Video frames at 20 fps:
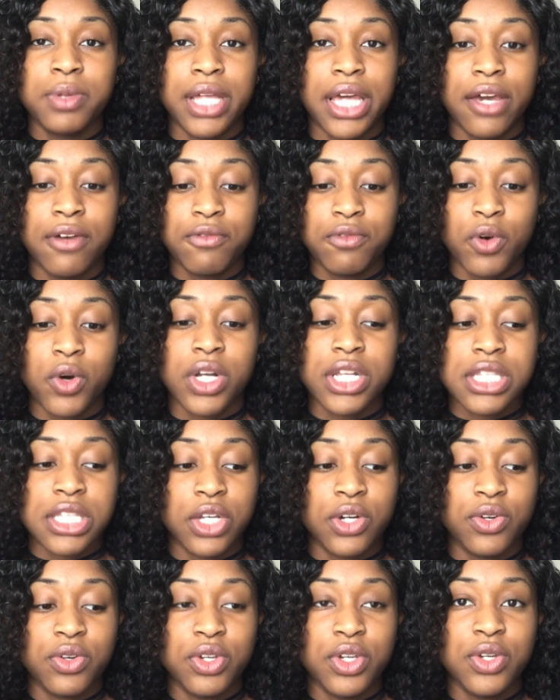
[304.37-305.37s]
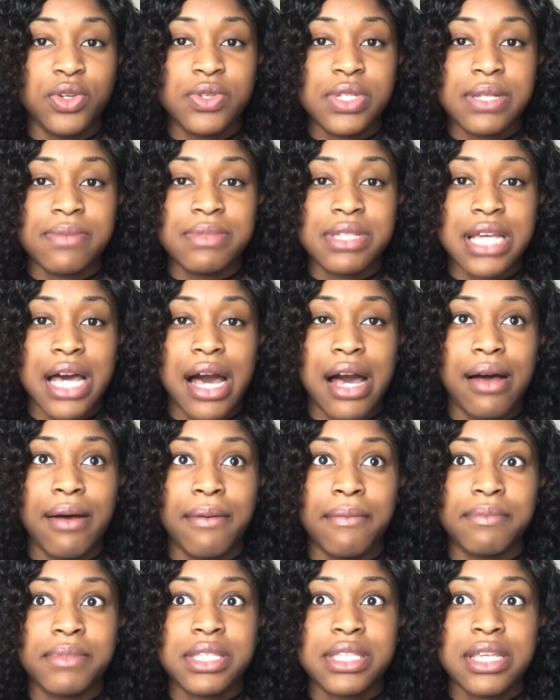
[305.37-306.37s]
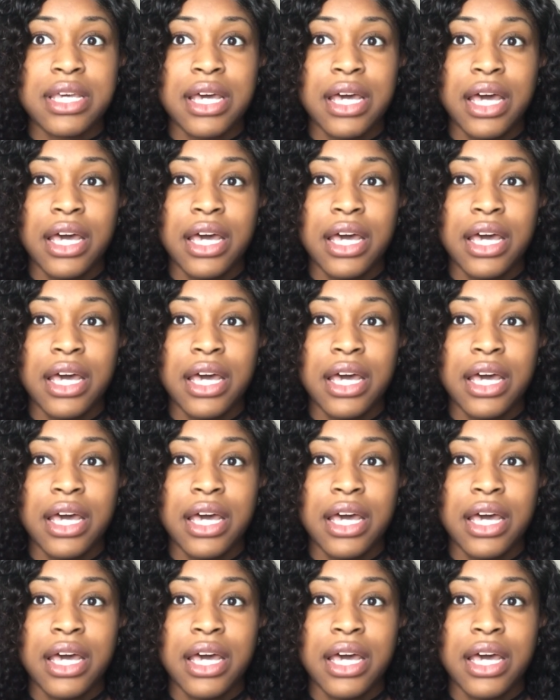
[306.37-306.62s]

plan forced on you sometimes